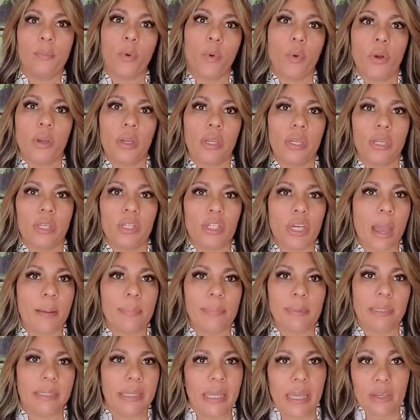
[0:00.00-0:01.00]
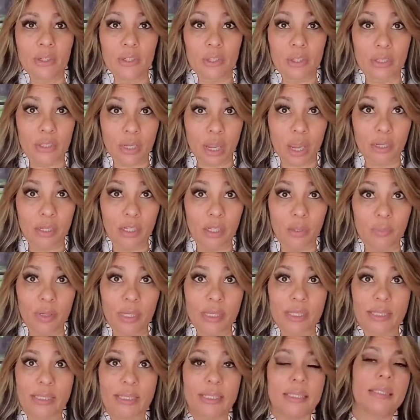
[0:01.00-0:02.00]
mortgage application
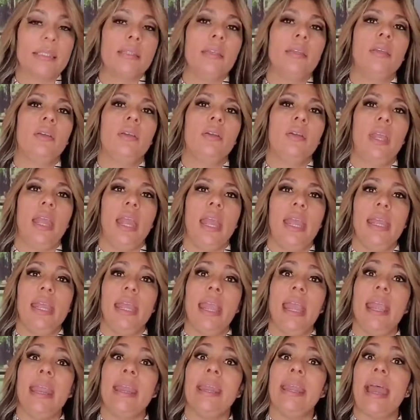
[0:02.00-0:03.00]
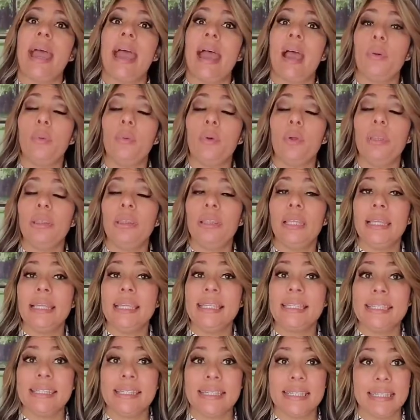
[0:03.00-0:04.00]
documents okay and i will
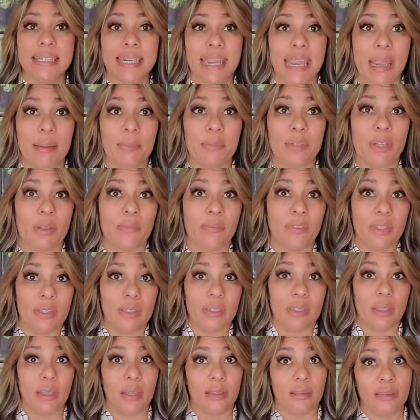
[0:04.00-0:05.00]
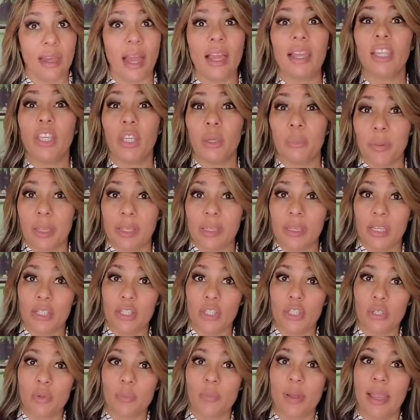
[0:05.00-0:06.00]
list the names of the document
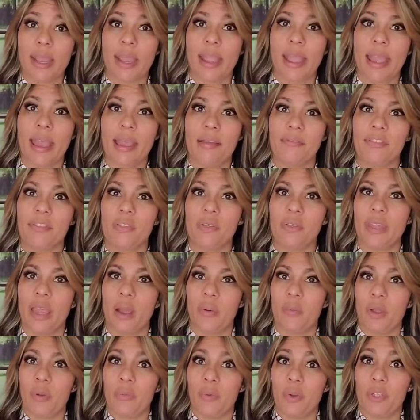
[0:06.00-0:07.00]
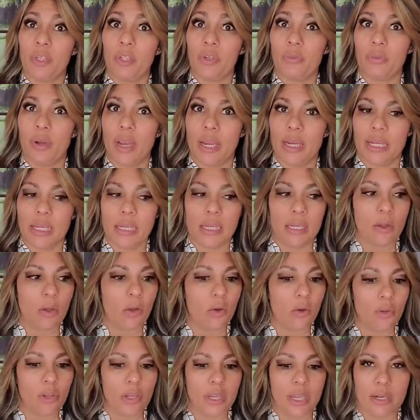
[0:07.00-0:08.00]
that you might have so that way when you're ready
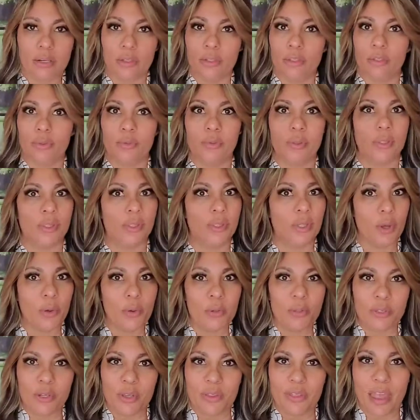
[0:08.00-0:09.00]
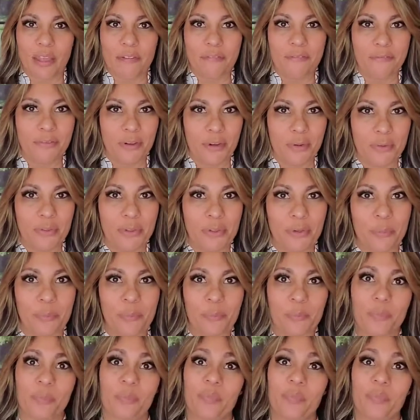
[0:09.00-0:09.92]
all you got to do is go to that folder